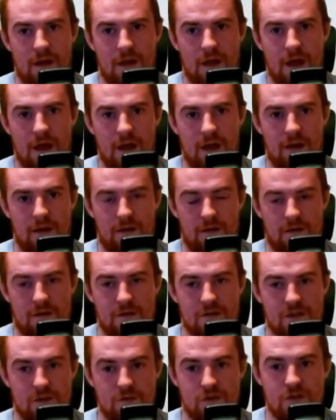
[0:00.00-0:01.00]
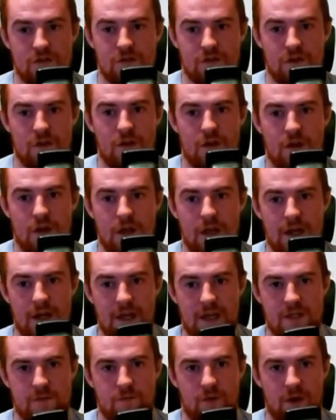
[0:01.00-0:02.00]
And because I was in
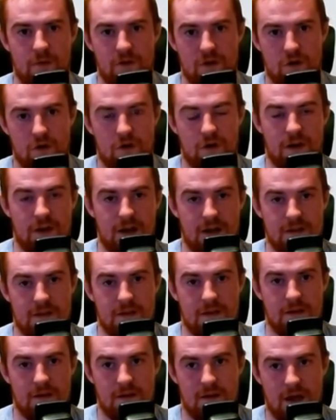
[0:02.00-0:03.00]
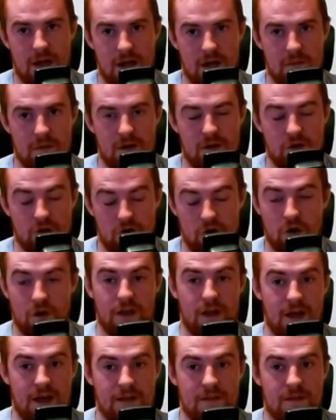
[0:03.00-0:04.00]
Aseprite, when you're looking at the anime, you're
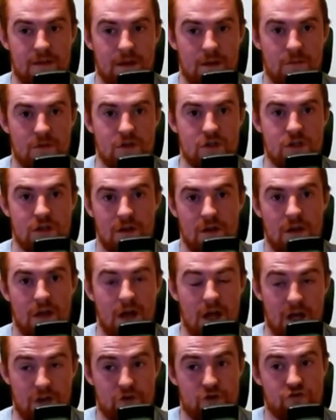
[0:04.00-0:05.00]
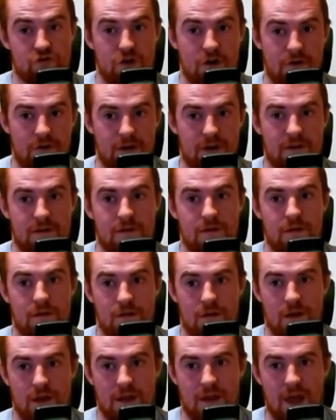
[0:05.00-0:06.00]
looking at the image and you're drawing it,
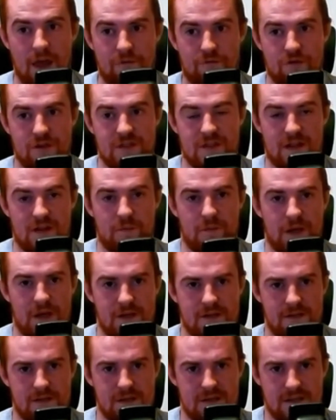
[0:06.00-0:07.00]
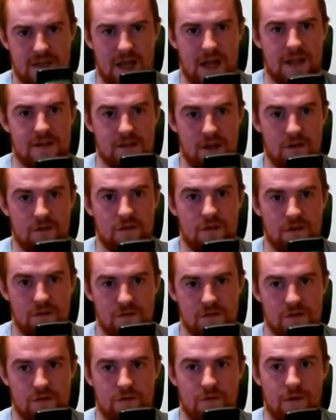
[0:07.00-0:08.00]
like every single pixel stands out to you.
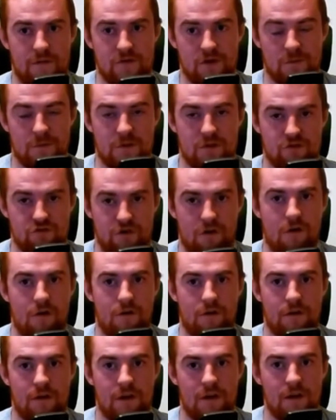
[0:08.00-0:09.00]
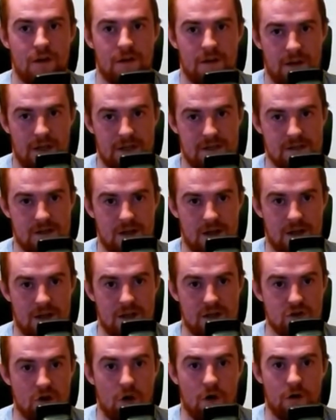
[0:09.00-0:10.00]
So if something's wrong, it's like
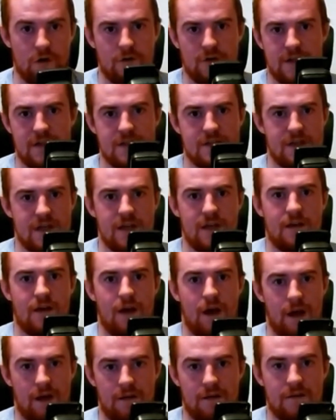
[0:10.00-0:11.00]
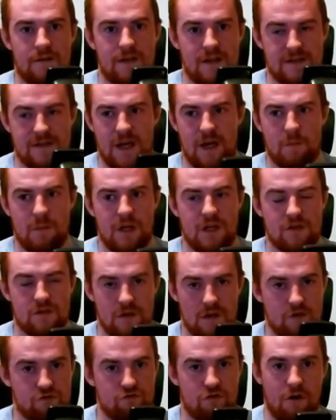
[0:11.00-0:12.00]
it's all you can see, and this animation
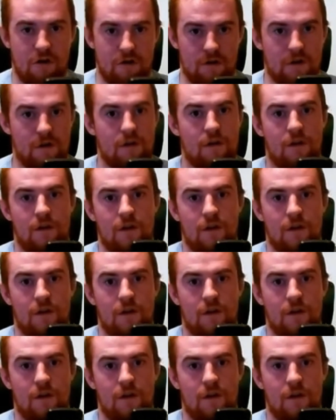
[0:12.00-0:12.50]
is wrong,